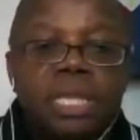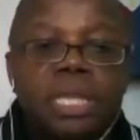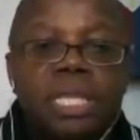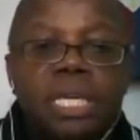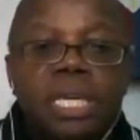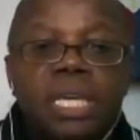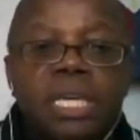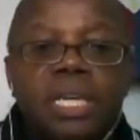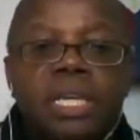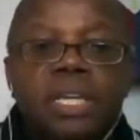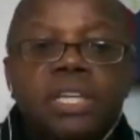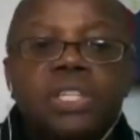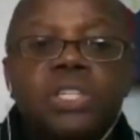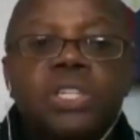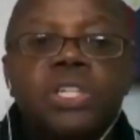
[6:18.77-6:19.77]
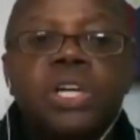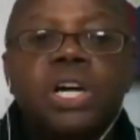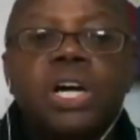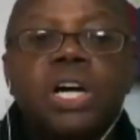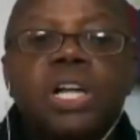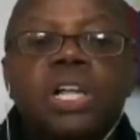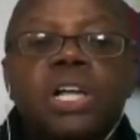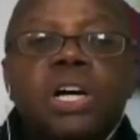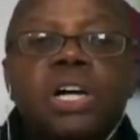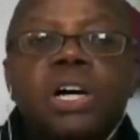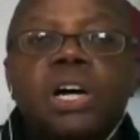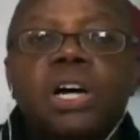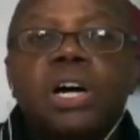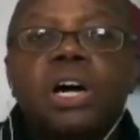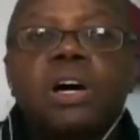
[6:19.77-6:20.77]
They
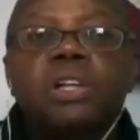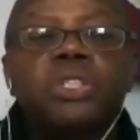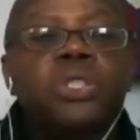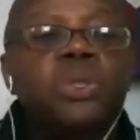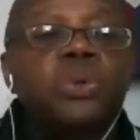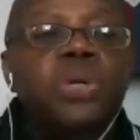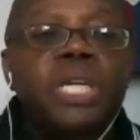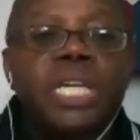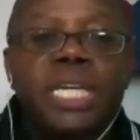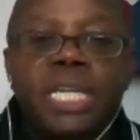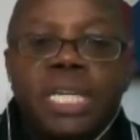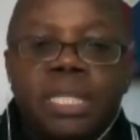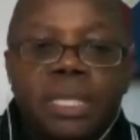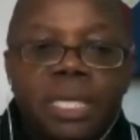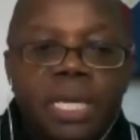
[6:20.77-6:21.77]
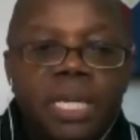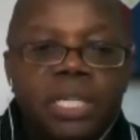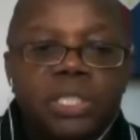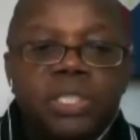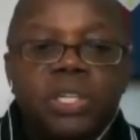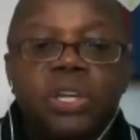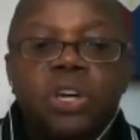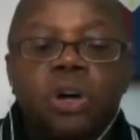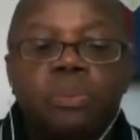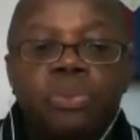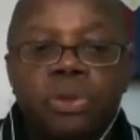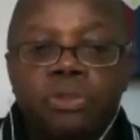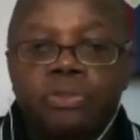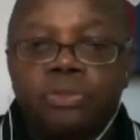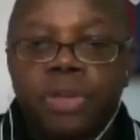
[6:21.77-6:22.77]
do anything to help
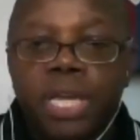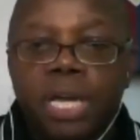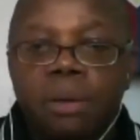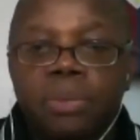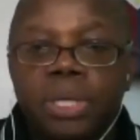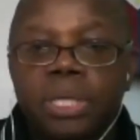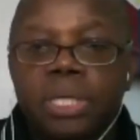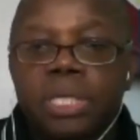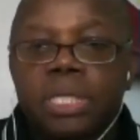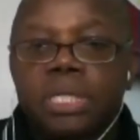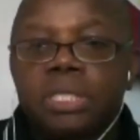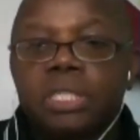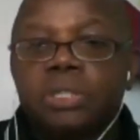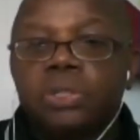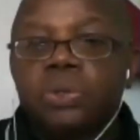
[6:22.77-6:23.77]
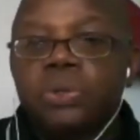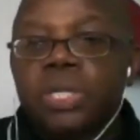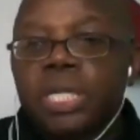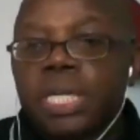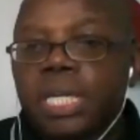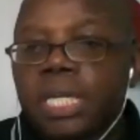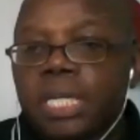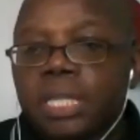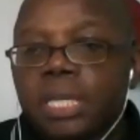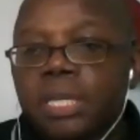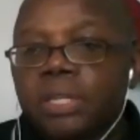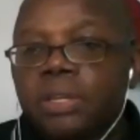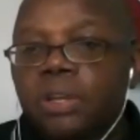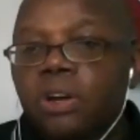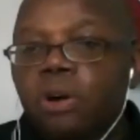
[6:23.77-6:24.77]
their family. They do anything
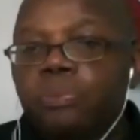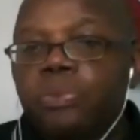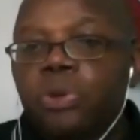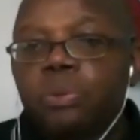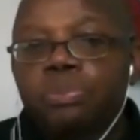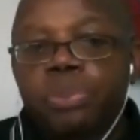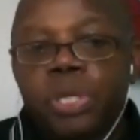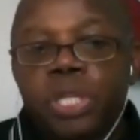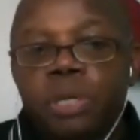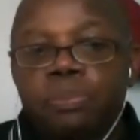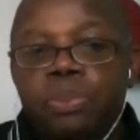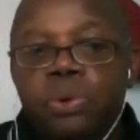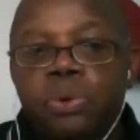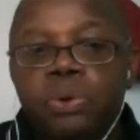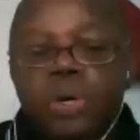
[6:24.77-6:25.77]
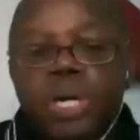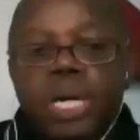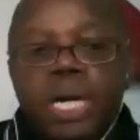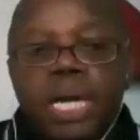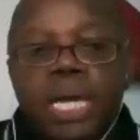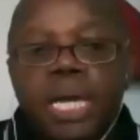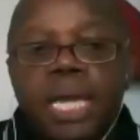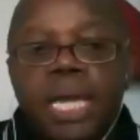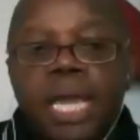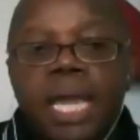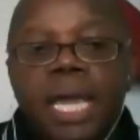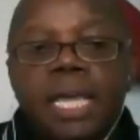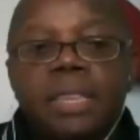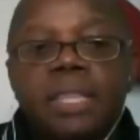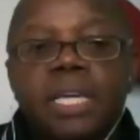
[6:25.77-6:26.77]
to help their people.
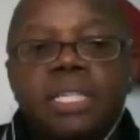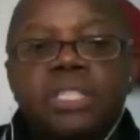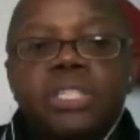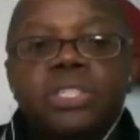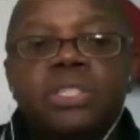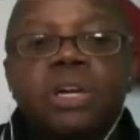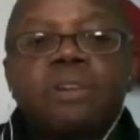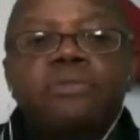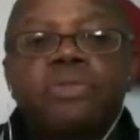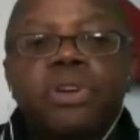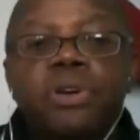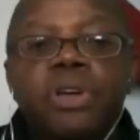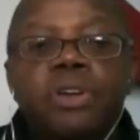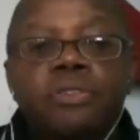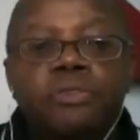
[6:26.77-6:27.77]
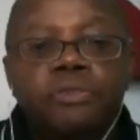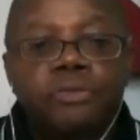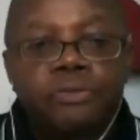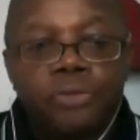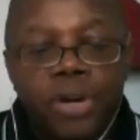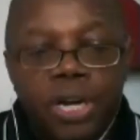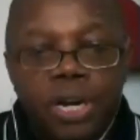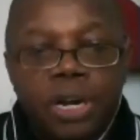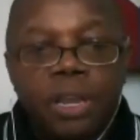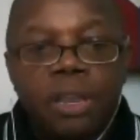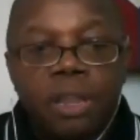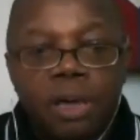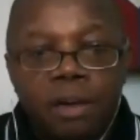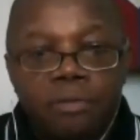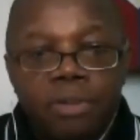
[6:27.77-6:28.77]
And they just are very fun
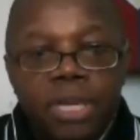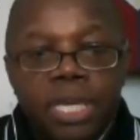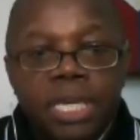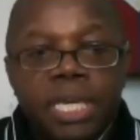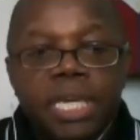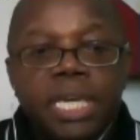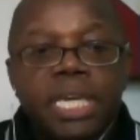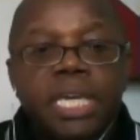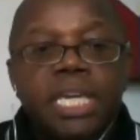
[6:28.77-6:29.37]
loving,